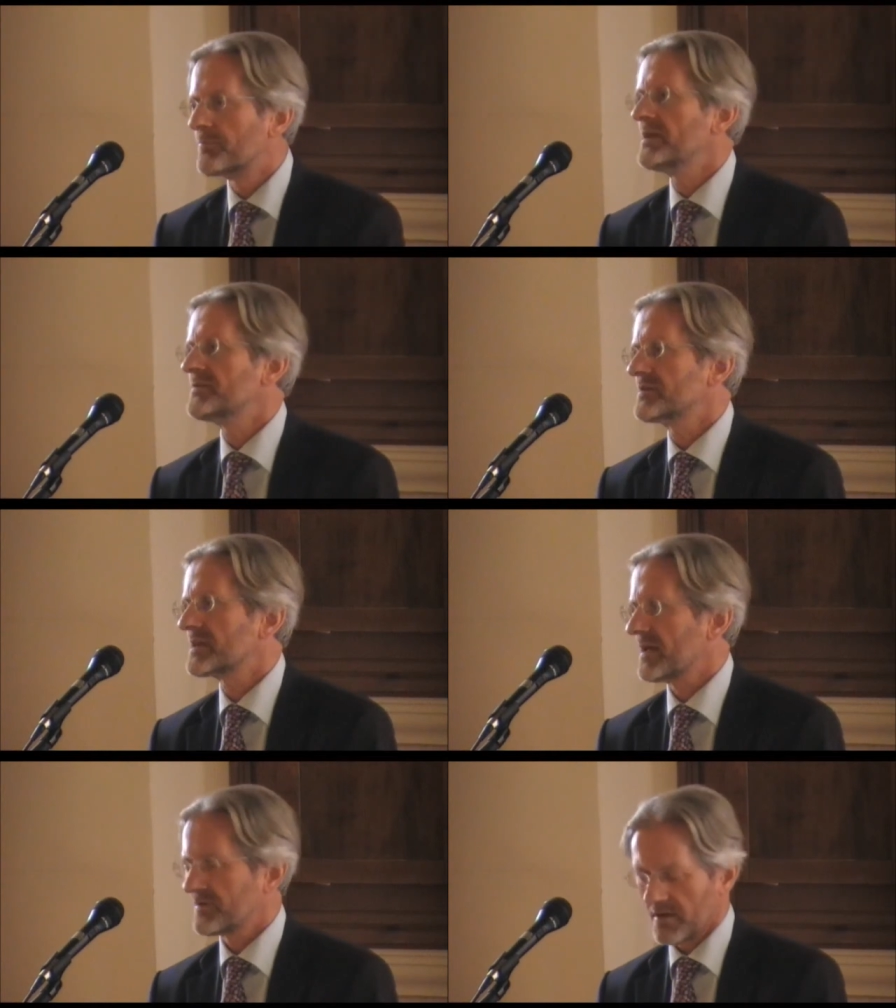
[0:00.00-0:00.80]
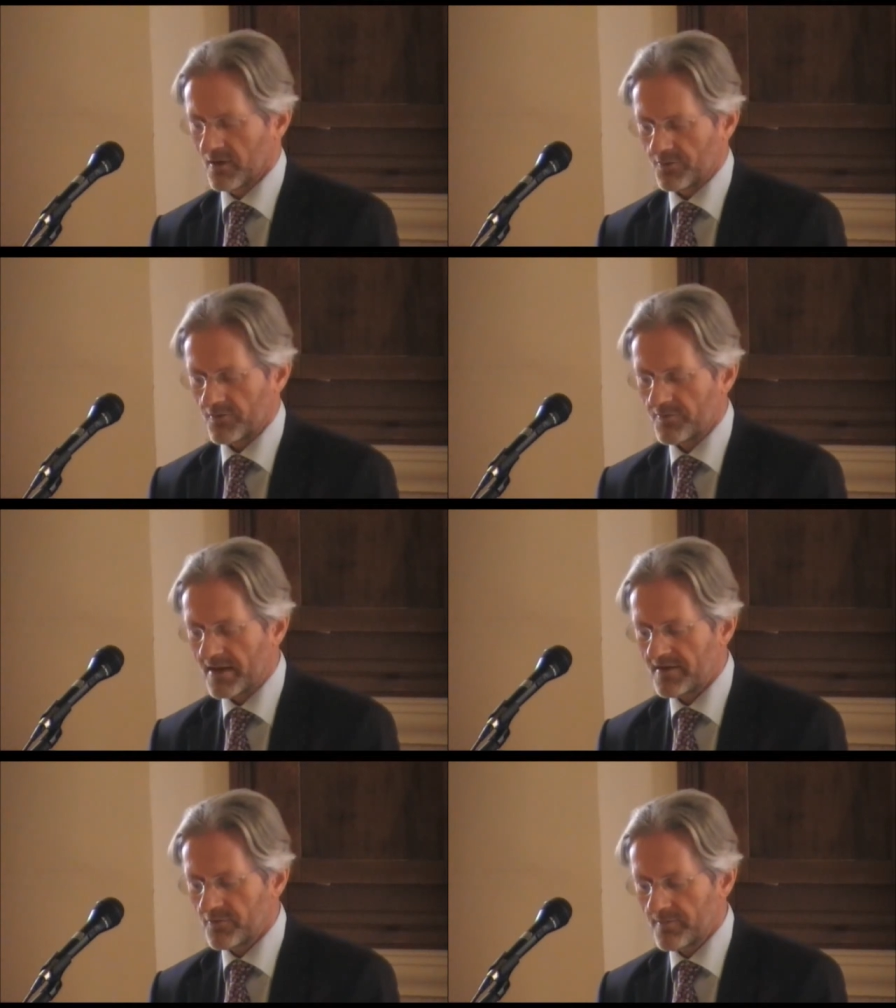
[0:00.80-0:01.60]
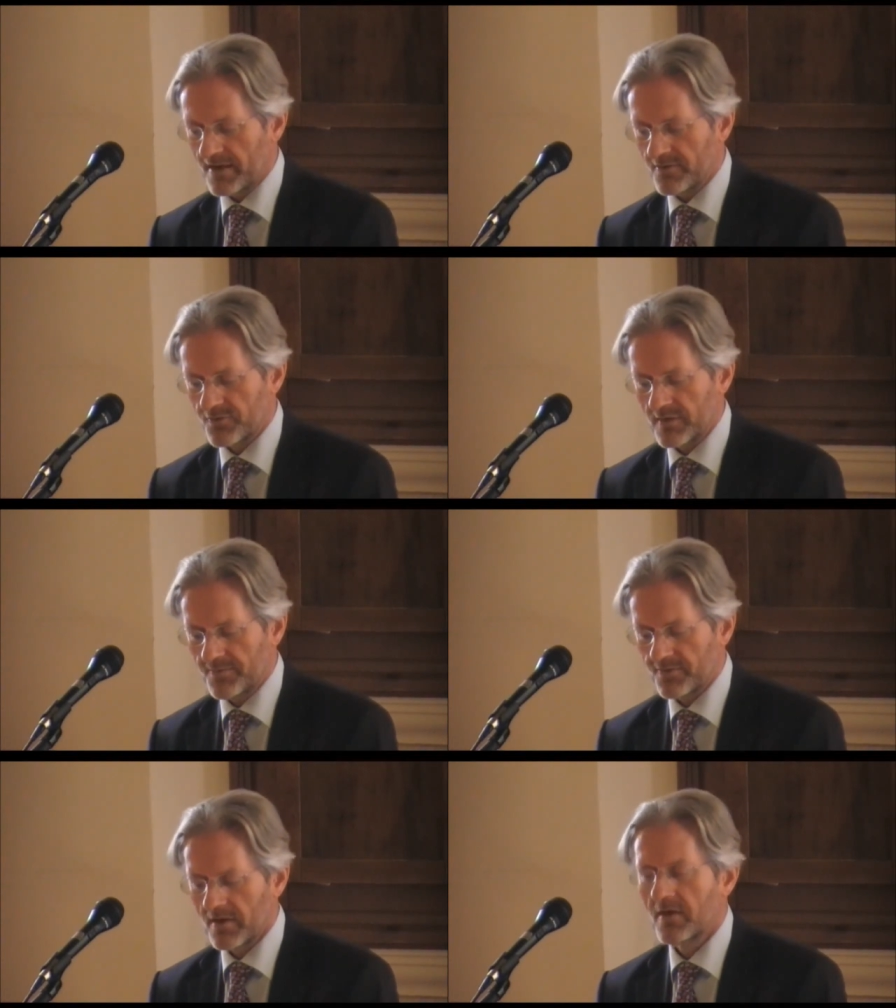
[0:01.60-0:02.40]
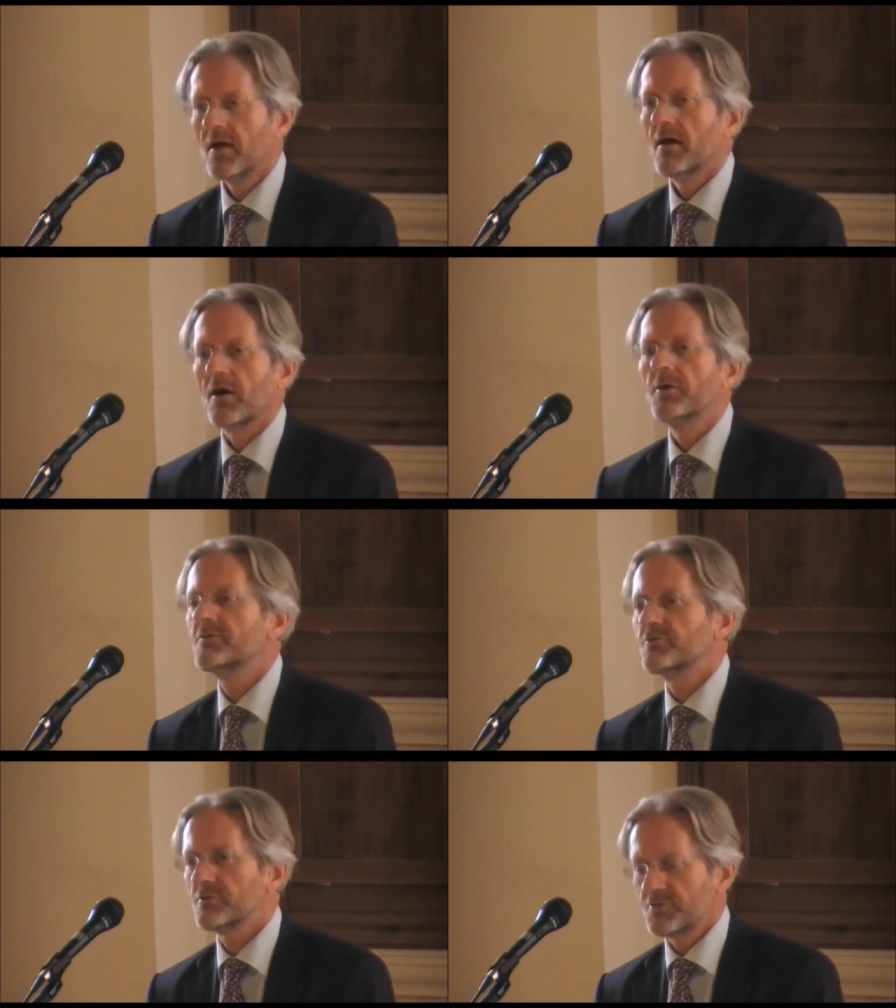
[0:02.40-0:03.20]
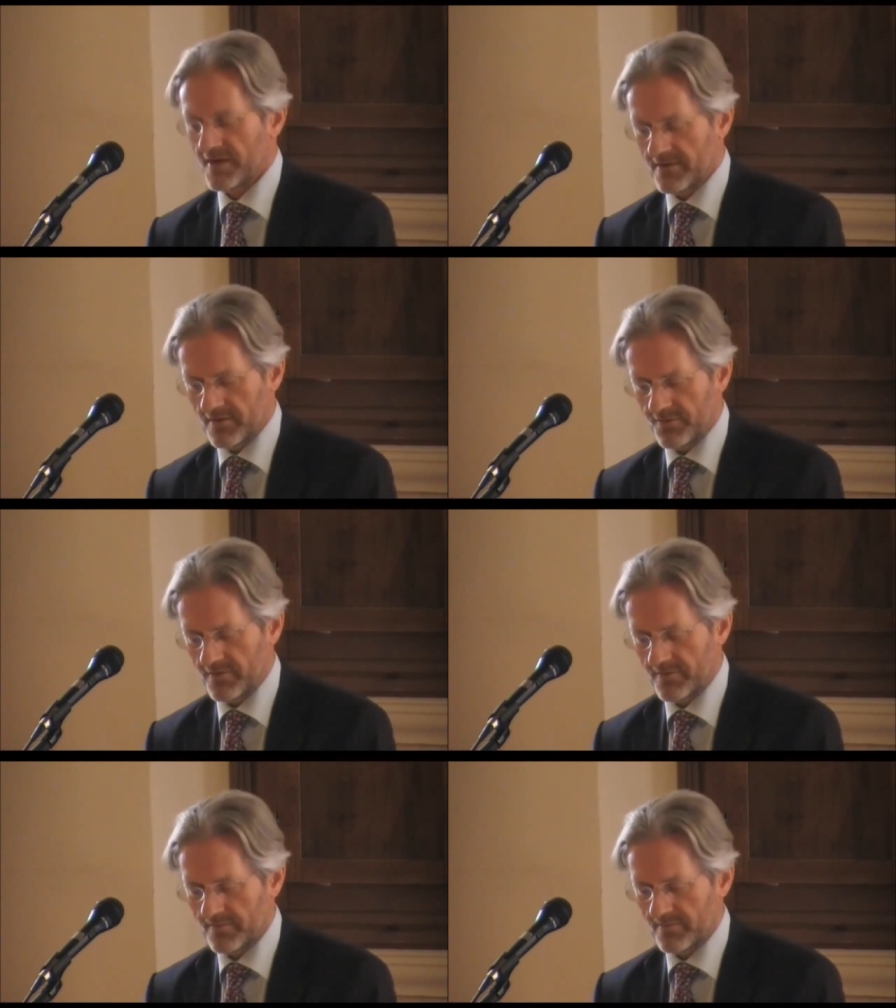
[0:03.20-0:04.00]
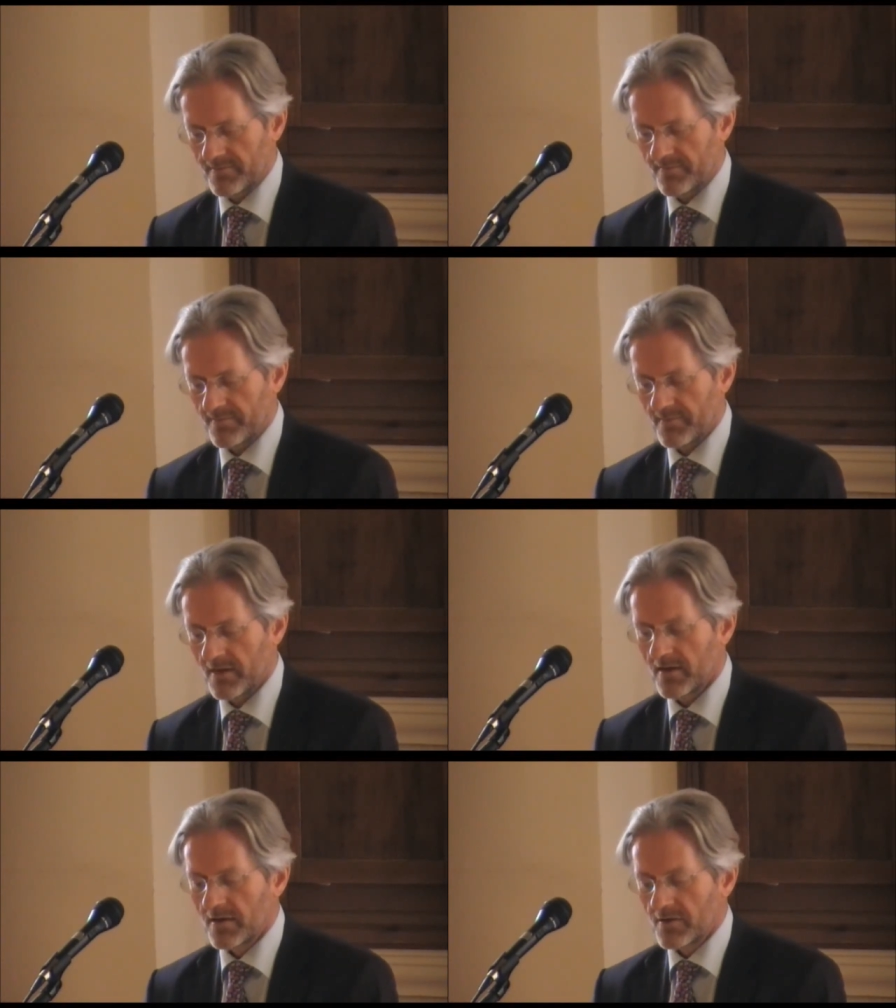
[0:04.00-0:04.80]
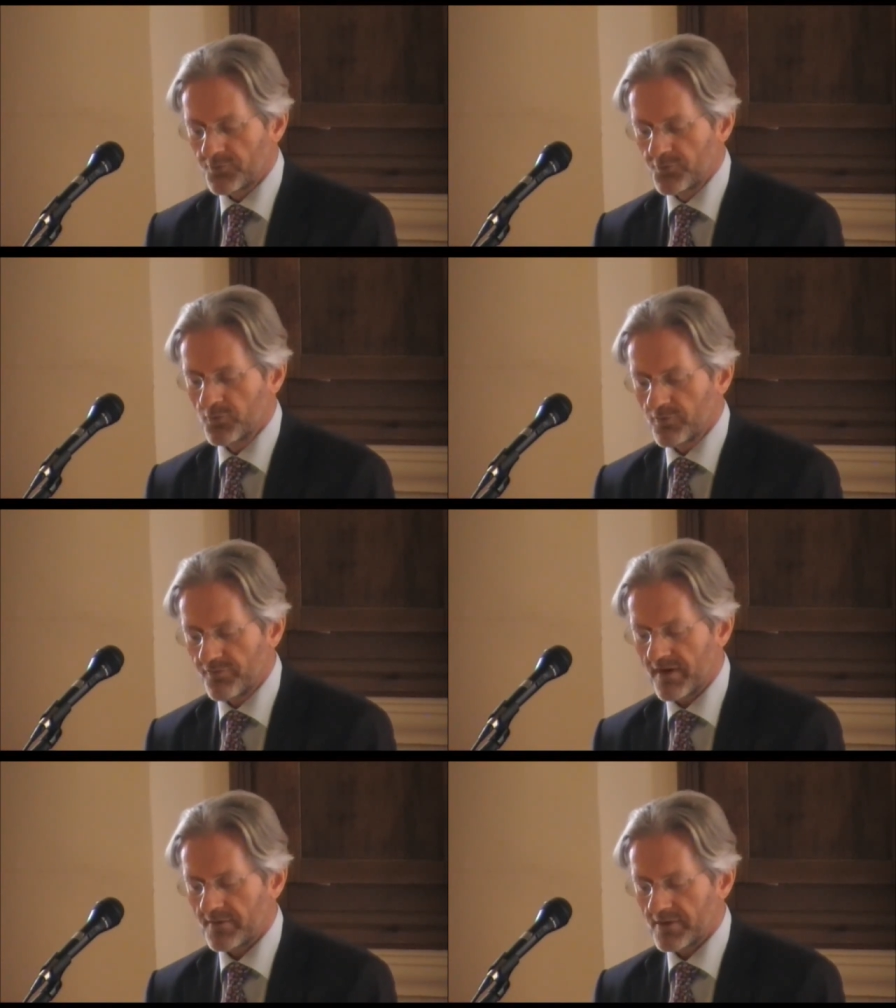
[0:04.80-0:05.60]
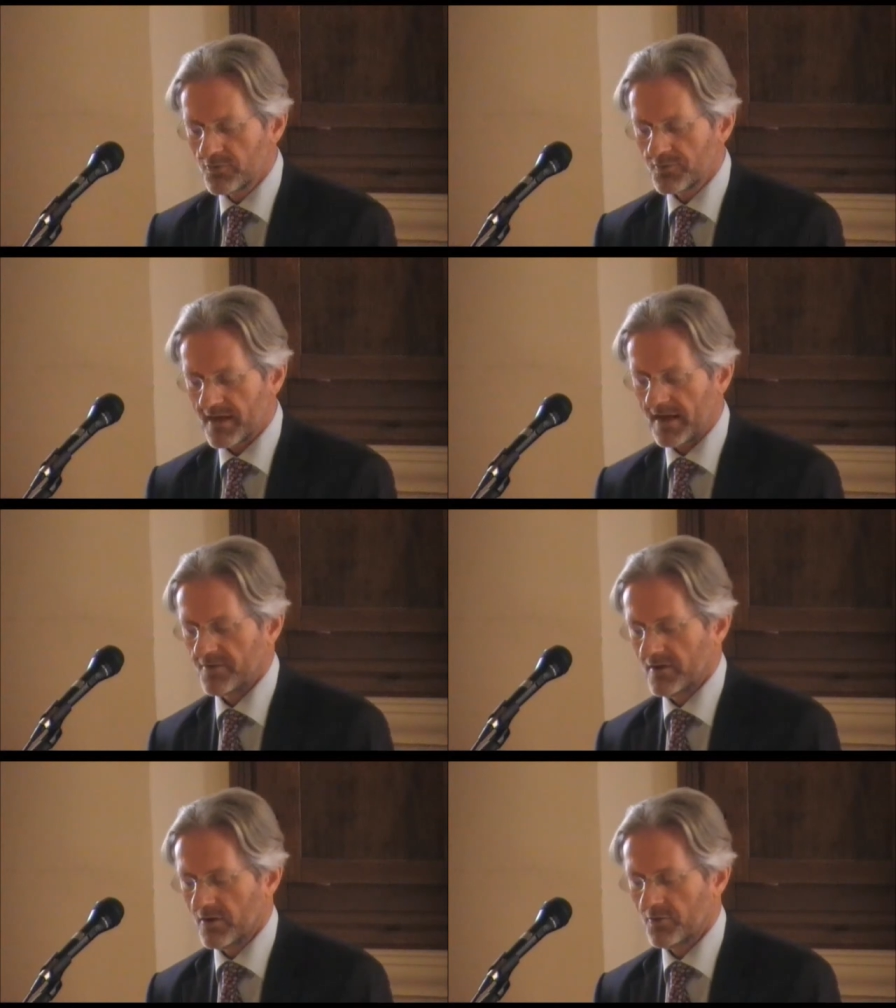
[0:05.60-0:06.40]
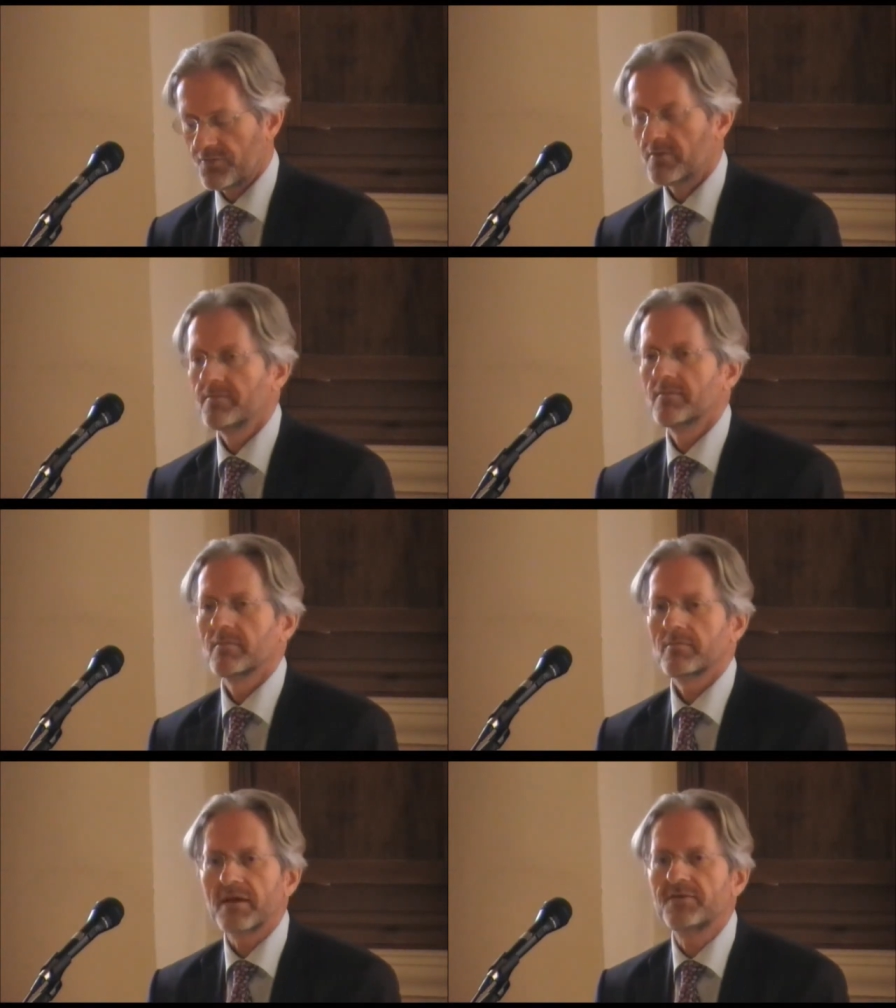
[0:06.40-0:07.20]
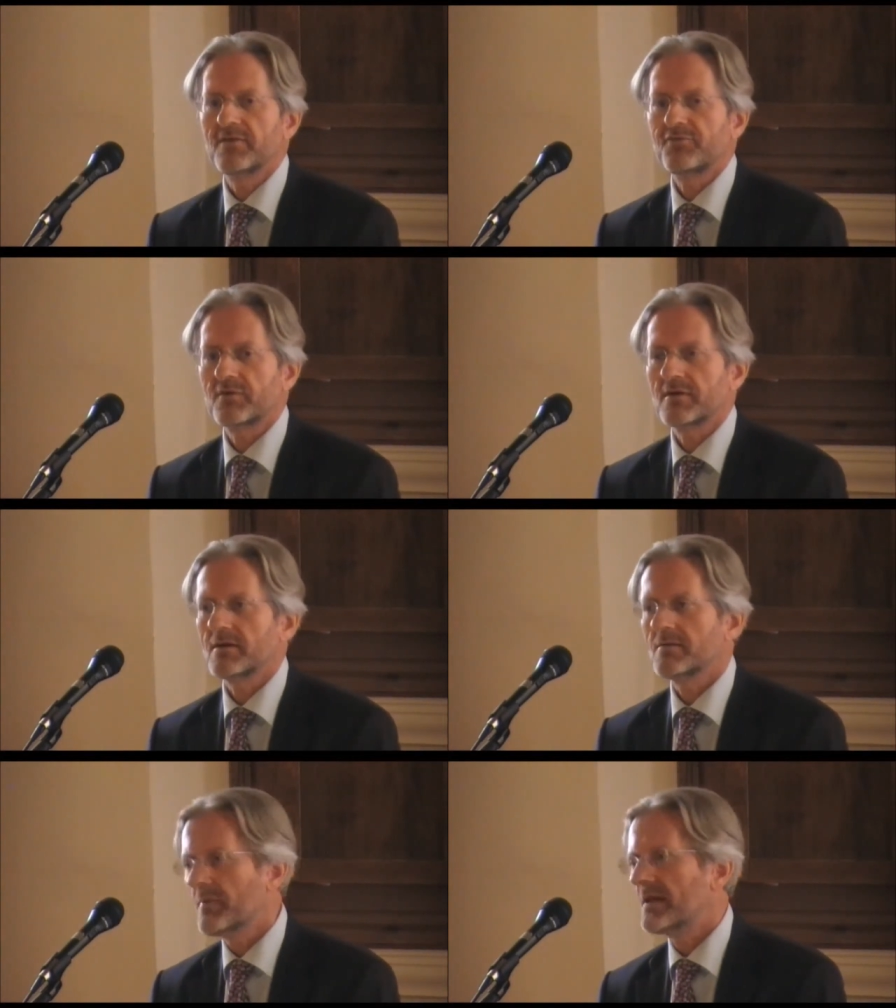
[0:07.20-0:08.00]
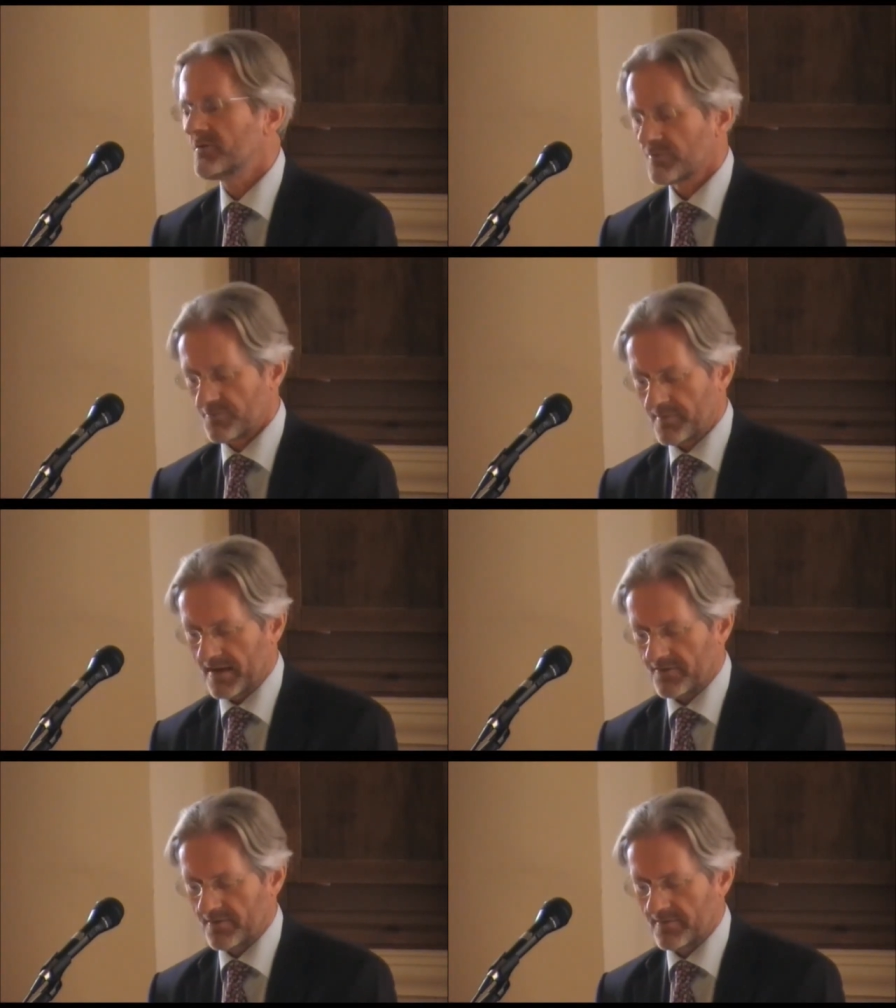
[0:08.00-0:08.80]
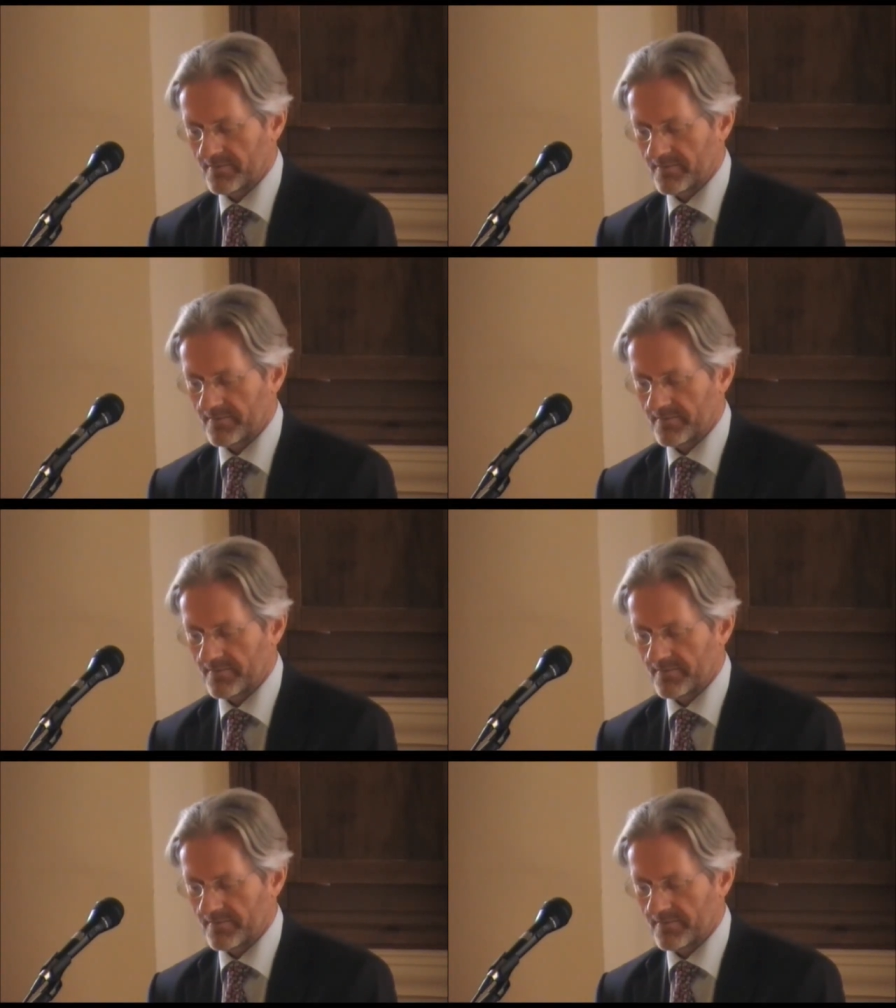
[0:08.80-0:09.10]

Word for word: Printed catalogues of medieval manuscripts are heterogeneous. Two very good catalogues may differ in many respects.